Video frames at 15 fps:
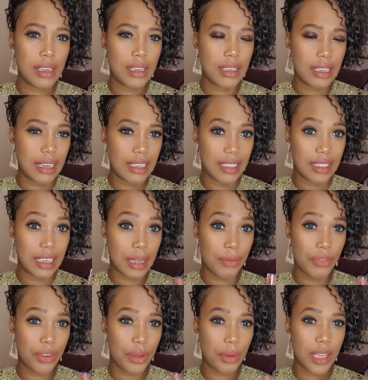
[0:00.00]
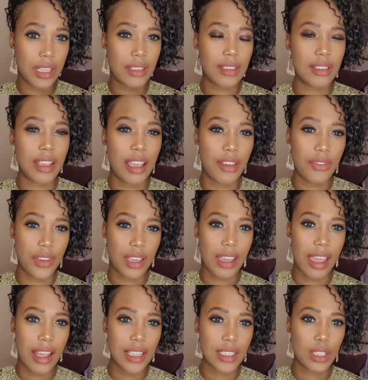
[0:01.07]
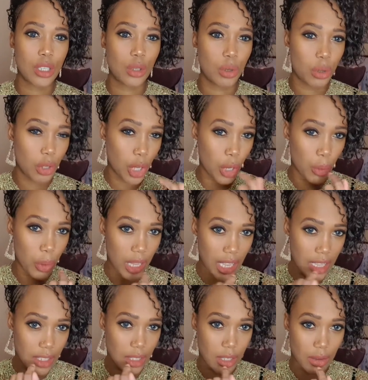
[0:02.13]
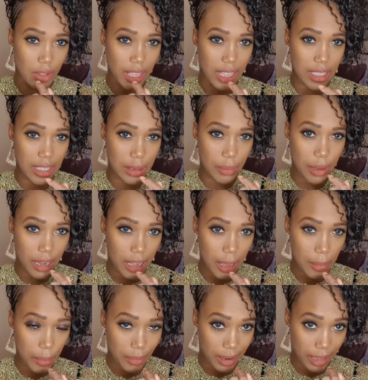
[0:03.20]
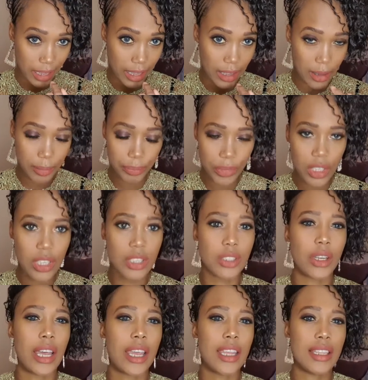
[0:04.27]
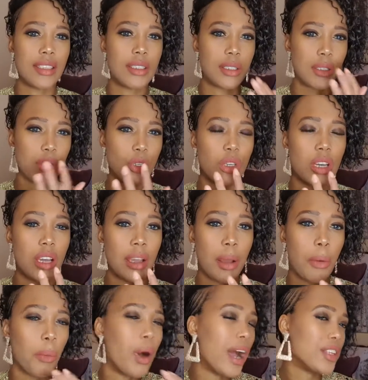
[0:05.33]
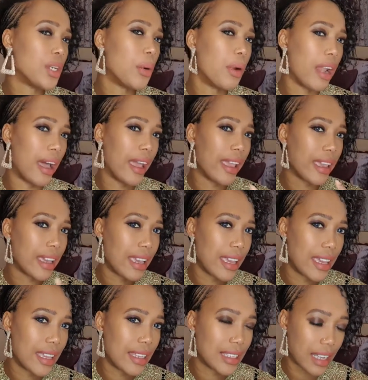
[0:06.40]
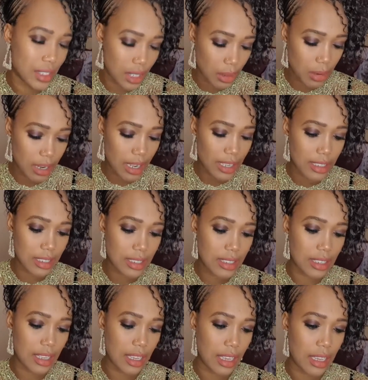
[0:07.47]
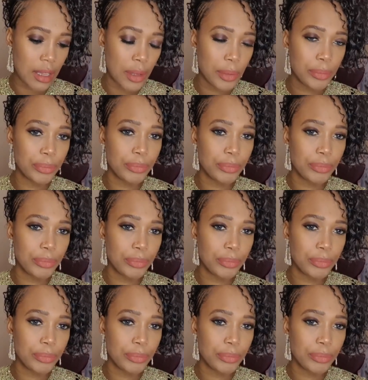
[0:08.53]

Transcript: these lip fluids, they forget to go into their deeper lip, like, so that it's, what I don't like is I don't like to see,